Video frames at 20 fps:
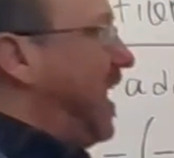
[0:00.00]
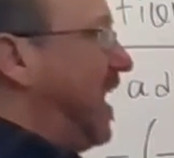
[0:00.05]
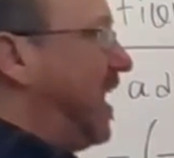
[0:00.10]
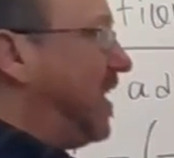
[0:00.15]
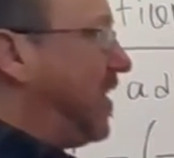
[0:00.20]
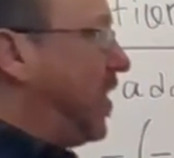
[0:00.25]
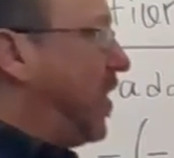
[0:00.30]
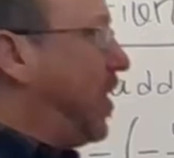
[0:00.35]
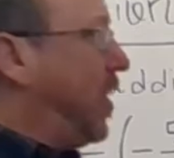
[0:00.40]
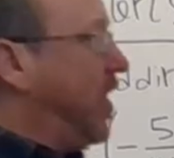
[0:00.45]

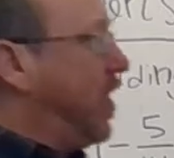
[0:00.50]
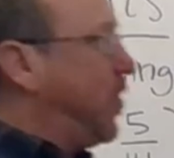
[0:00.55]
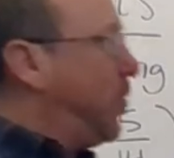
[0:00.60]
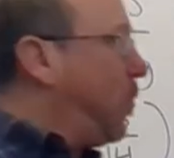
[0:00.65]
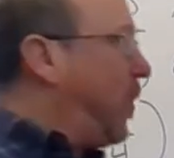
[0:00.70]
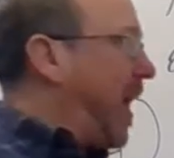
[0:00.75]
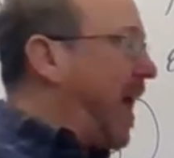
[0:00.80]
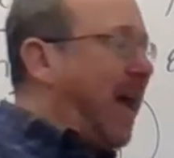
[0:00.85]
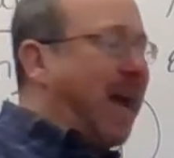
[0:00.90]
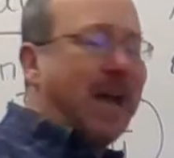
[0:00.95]
And in a
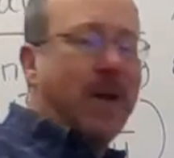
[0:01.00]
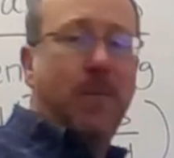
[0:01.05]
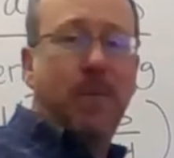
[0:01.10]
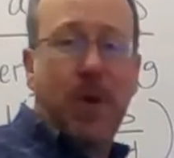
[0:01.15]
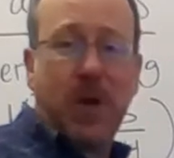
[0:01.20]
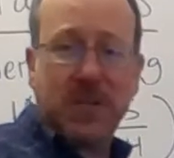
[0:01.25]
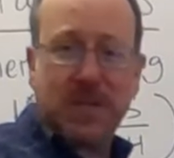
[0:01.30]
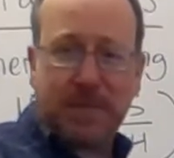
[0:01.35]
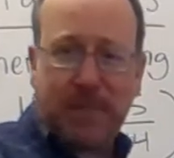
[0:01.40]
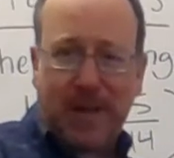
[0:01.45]
way,
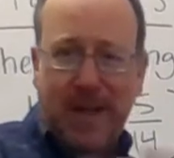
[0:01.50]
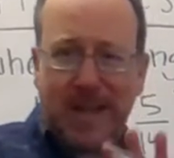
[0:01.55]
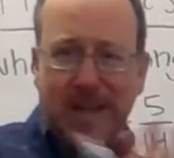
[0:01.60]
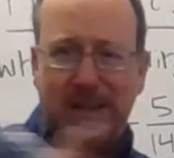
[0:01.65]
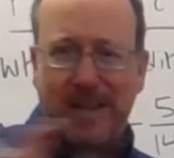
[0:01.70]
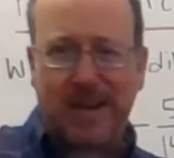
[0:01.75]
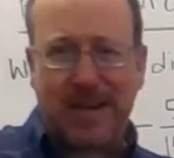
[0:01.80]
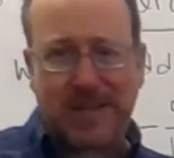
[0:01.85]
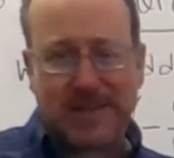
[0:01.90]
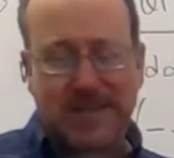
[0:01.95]
multiply, you
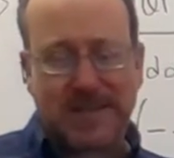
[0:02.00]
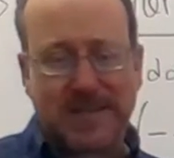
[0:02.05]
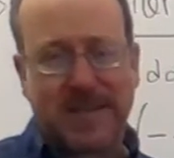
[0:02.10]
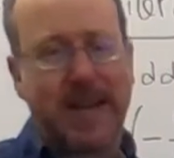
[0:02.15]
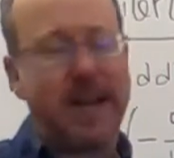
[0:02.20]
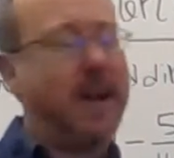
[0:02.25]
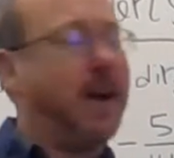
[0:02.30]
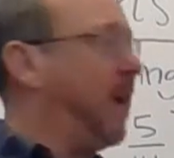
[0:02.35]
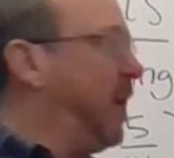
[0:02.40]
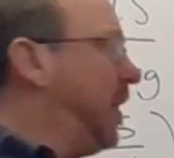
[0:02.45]
can also
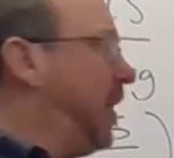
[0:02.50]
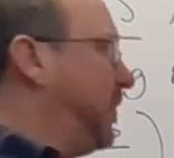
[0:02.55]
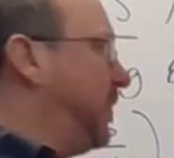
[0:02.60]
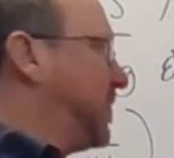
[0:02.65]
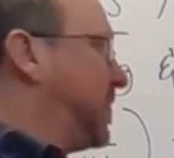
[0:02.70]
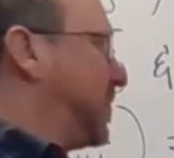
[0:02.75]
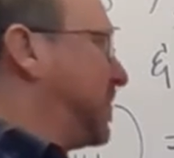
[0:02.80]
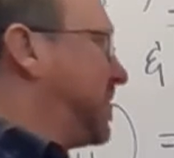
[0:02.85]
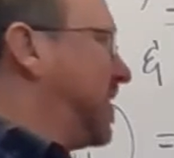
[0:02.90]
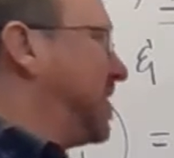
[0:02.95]
say
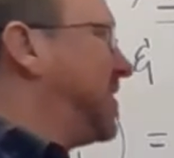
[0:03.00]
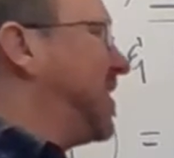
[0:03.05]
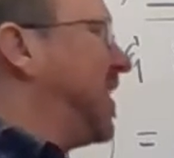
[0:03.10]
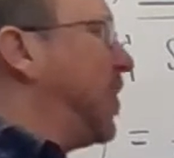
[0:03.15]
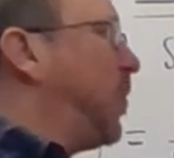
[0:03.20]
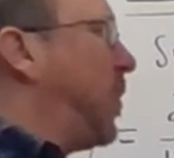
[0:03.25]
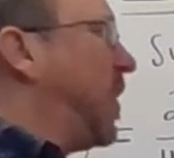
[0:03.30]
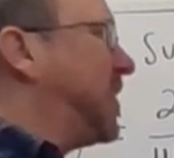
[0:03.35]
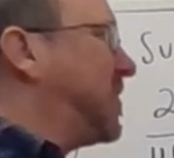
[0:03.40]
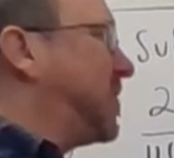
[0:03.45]
of. So it's like
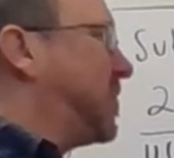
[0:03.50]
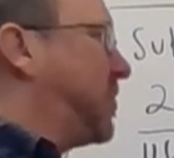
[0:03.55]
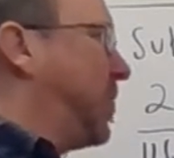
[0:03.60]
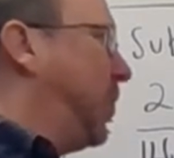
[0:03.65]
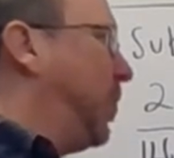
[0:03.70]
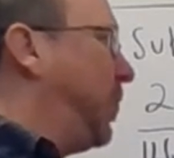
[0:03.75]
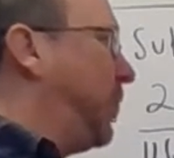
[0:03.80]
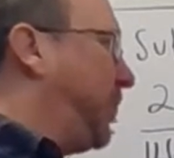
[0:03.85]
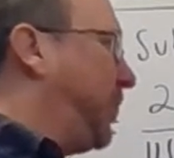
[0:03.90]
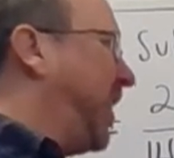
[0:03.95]
saying, what's
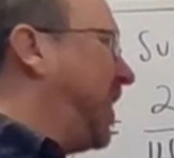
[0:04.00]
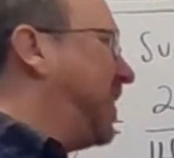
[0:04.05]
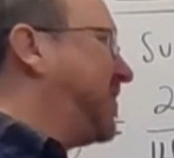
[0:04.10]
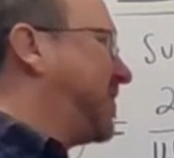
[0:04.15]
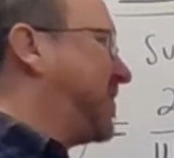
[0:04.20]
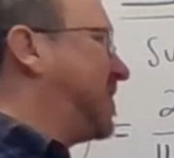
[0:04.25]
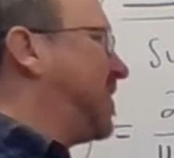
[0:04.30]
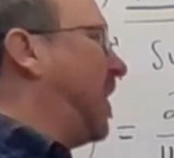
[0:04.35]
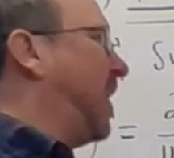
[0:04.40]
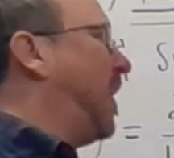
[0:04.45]

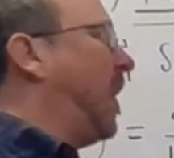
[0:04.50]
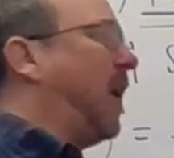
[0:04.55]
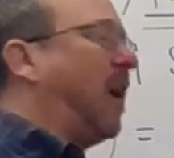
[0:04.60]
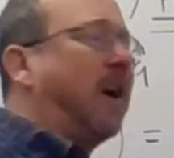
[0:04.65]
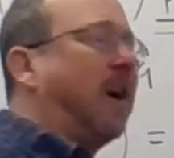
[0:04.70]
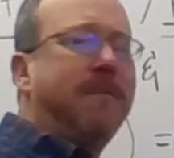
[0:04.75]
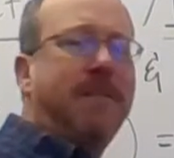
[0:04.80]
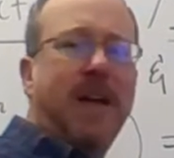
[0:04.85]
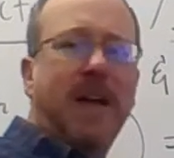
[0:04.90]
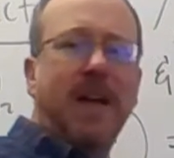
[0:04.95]
2/5
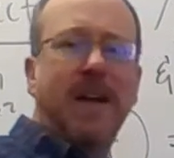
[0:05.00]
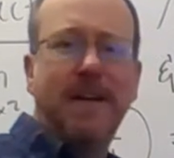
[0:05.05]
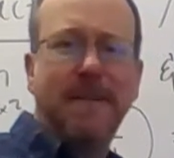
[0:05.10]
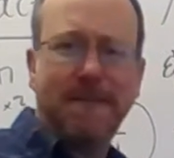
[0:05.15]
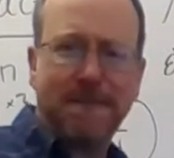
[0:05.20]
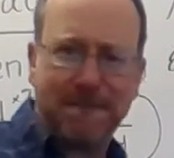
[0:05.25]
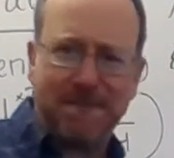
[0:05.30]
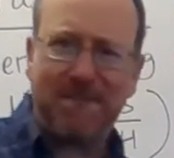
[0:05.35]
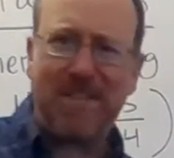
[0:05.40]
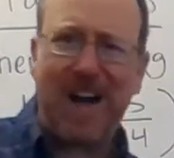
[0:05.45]
of
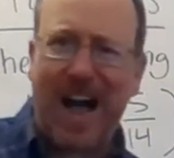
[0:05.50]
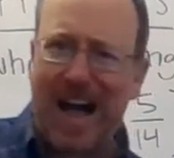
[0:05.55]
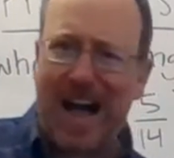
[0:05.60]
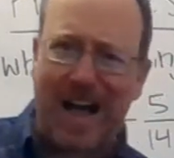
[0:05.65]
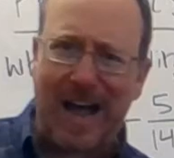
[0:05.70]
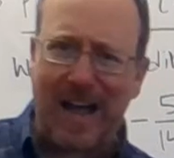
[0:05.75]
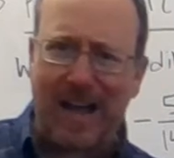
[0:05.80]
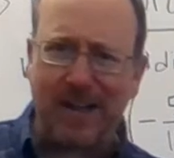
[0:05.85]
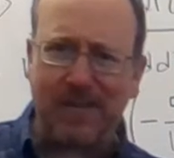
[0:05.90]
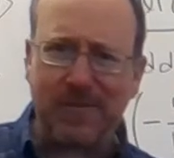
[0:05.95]

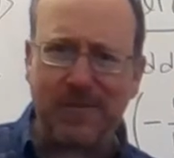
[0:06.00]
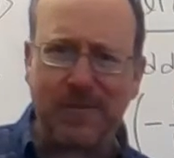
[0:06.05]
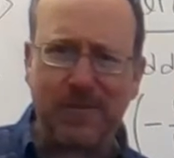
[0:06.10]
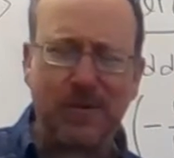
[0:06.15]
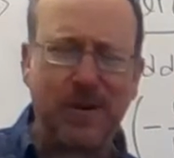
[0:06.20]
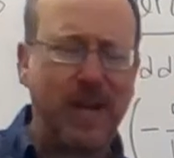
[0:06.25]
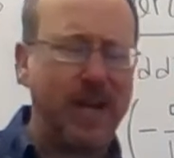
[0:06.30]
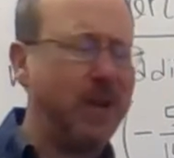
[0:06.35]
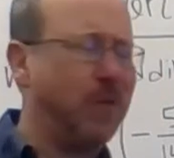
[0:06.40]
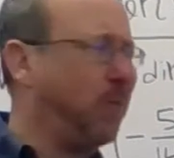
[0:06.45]
5,
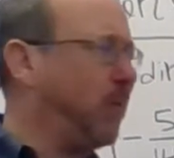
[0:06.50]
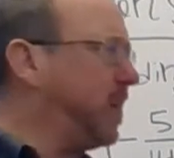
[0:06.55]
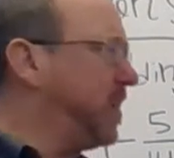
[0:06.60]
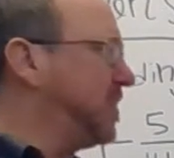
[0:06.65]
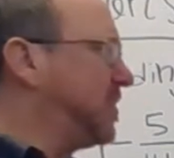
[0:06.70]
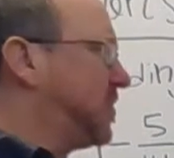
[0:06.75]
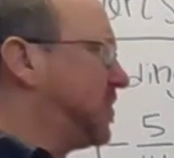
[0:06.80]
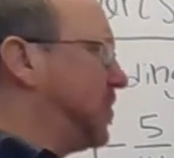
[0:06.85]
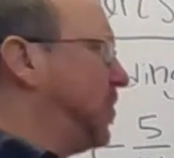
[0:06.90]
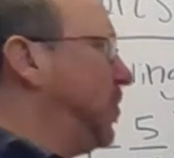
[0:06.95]
right? What
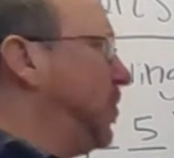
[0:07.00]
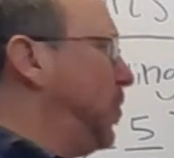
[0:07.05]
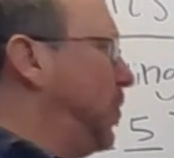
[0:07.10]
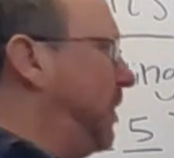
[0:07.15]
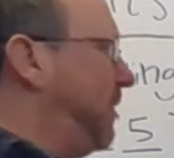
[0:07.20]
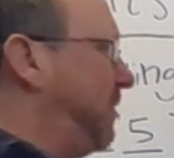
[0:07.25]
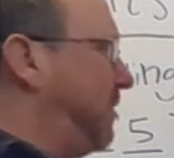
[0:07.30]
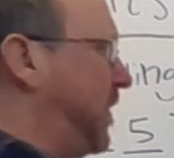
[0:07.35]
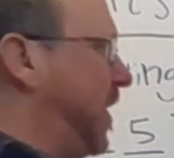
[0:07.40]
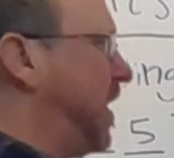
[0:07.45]
is
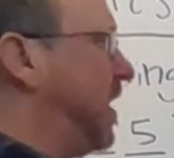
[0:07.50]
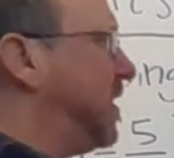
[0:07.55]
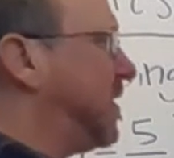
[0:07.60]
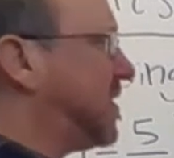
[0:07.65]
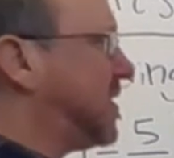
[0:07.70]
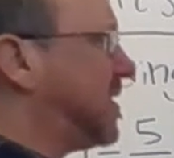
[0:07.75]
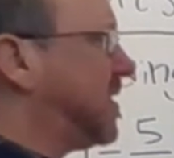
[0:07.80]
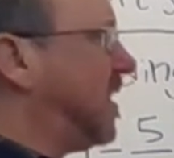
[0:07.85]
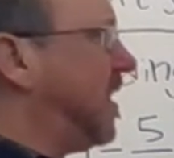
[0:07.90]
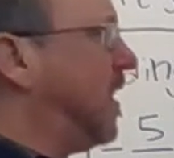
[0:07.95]

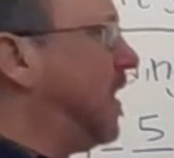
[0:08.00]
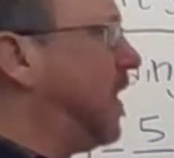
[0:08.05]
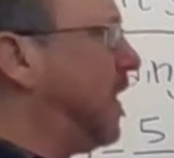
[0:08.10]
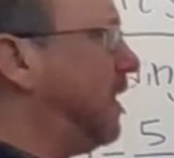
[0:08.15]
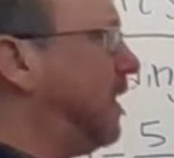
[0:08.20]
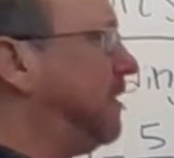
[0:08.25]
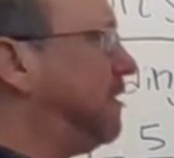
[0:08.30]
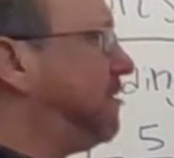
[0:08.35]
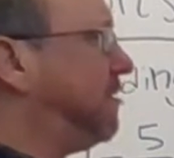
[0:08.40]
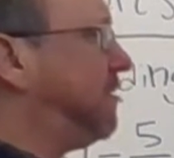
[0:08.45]
2/5
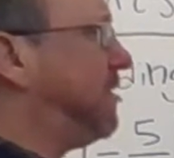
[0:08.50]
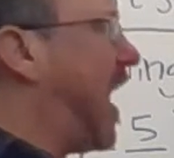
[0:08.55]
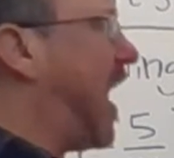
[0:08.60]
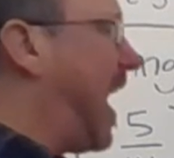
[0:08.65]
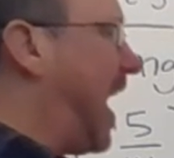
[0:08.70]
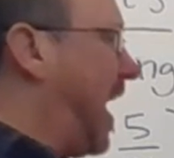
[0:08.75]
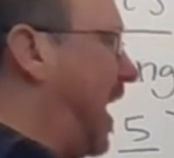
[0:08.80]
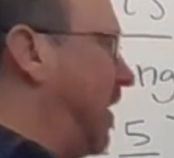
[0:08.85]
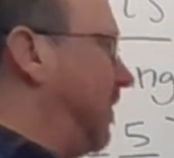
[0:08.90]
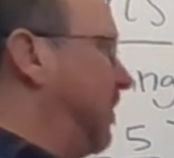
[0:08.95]
of
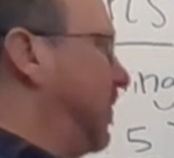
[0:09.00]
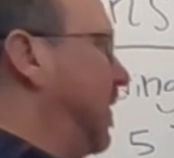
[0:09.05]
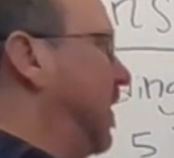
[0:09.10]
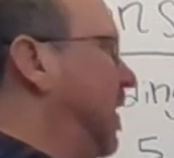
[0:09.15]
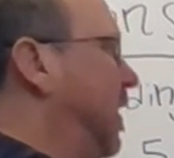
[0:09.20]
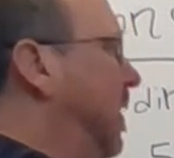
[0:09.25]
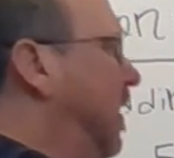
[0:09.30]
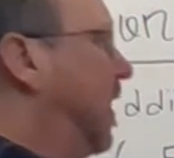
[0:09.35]
5?